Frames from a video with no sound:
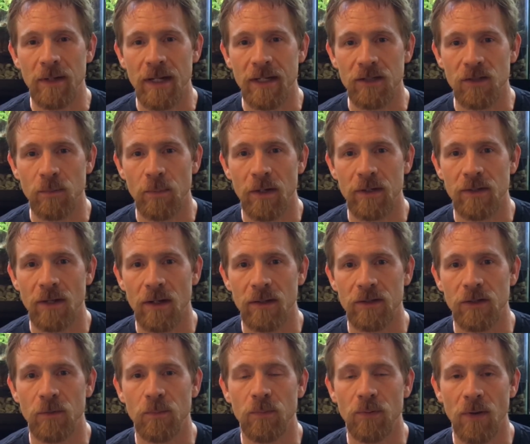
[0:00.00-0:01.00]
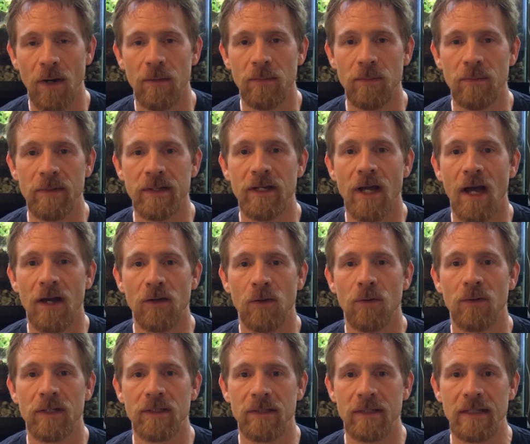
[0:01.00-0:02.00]
an isopod colony, you're probably not
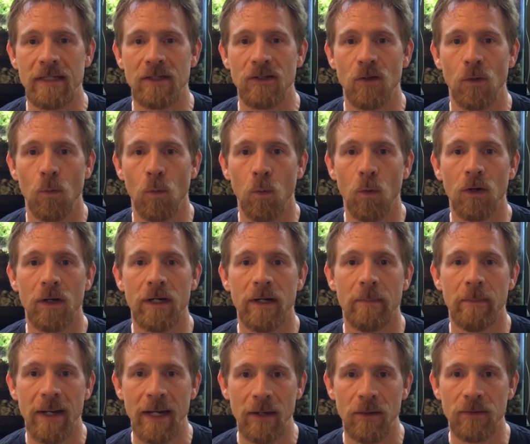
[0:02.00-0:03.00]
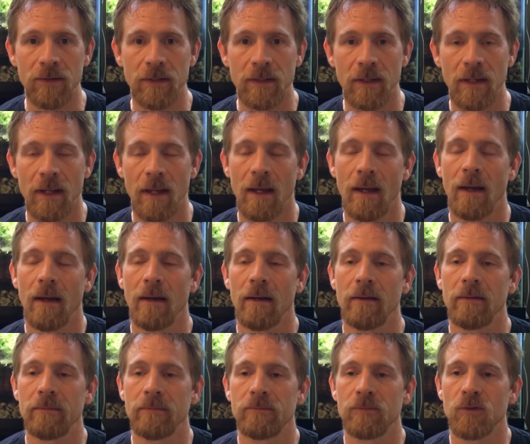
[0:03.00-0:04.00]
going to need to worry about
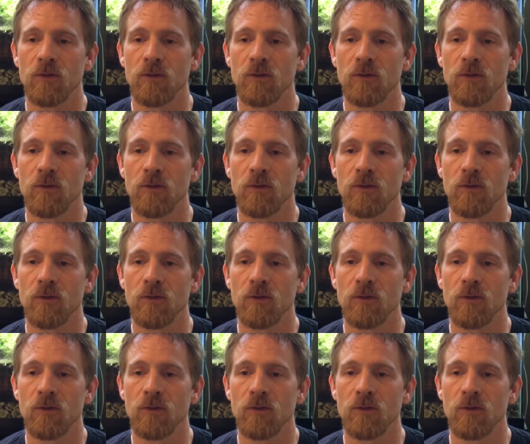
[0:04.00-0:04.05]
uh,